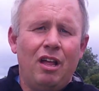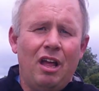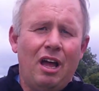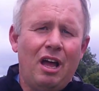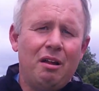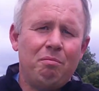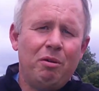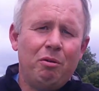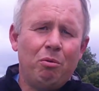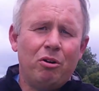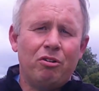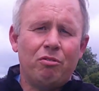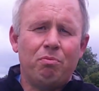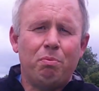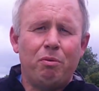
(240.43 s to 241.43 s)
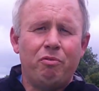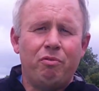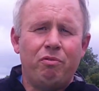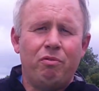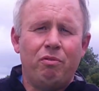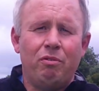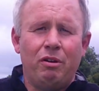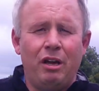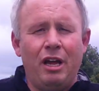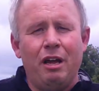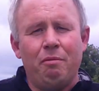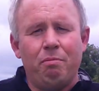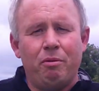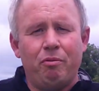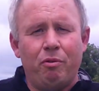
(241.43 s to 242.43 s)
and my worst
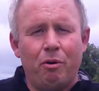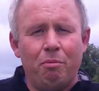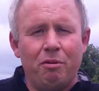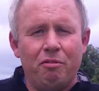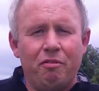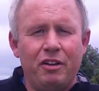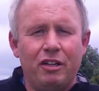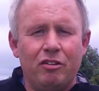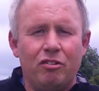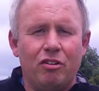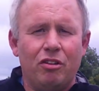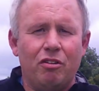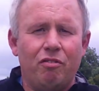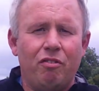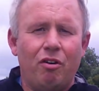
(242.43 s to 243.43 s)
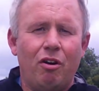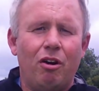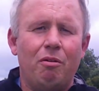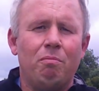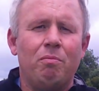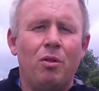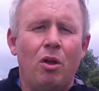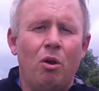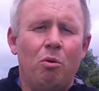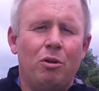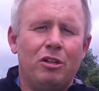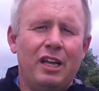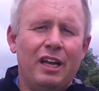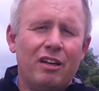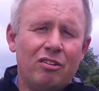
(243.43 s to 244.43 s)
performing fields on the farm will
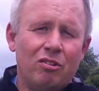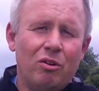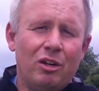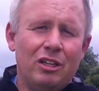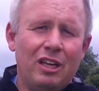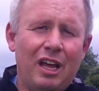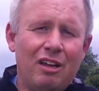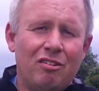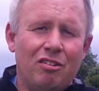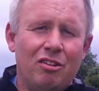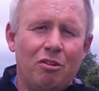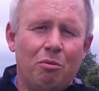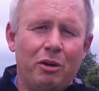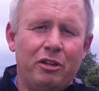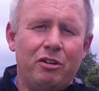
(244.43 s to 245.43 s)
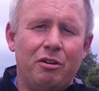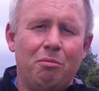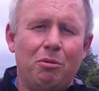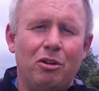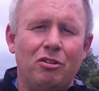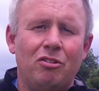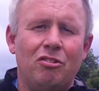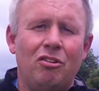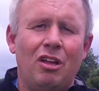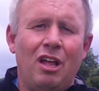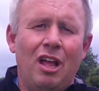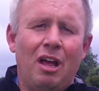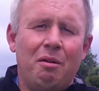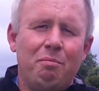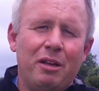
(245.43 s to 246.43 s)
take a soil test in the winter months,
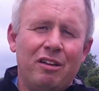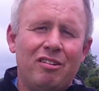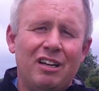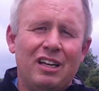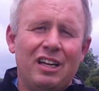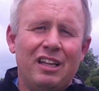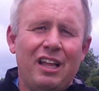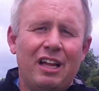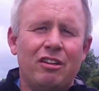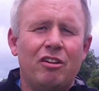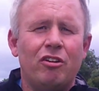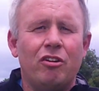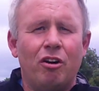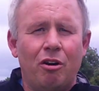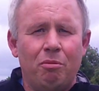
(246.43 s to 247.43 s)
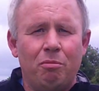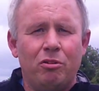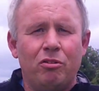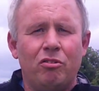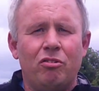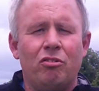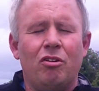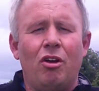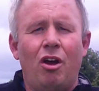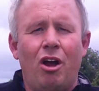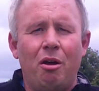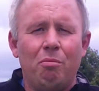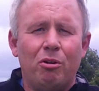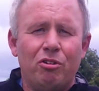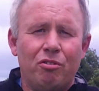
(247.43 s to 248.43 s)
and basically that determines
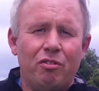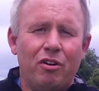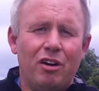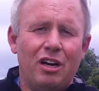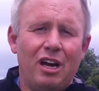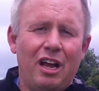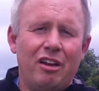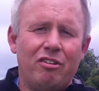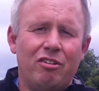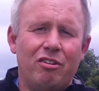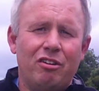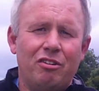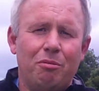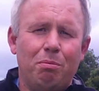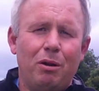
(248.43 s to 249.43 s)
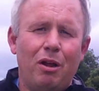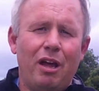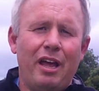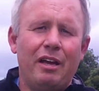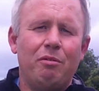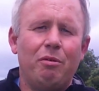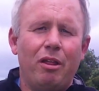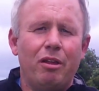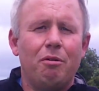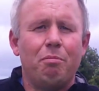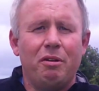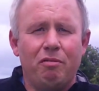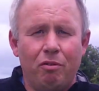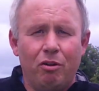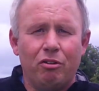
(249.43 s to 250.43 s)
how much fertilizer is applied, whether it
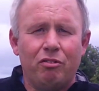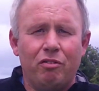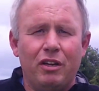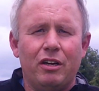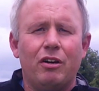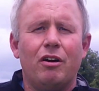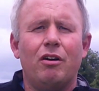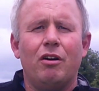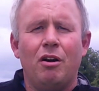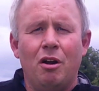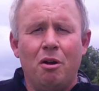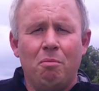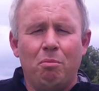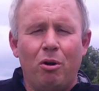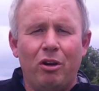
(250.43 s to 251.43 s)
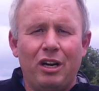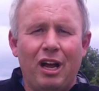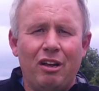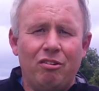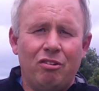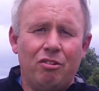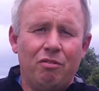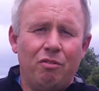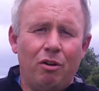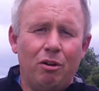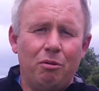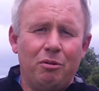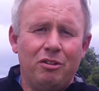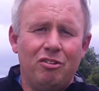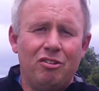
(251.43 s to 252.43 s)
be phosphate or potash the
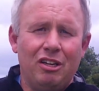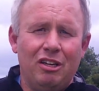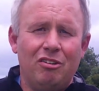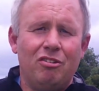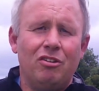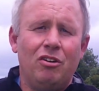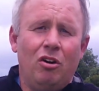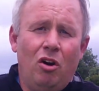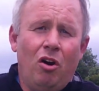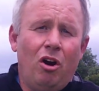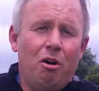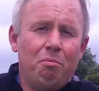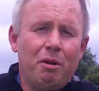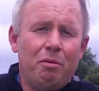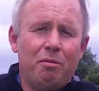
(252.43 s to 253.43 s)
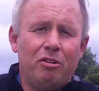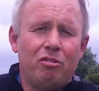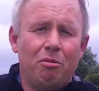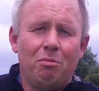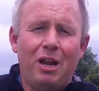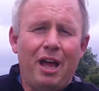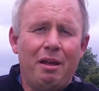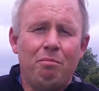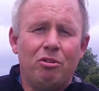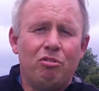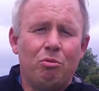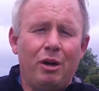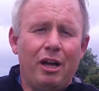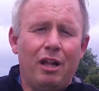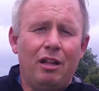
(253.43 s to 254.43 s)
following season, or maybe some lime as
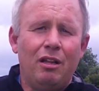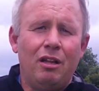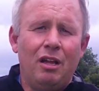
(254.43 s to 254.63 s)
well.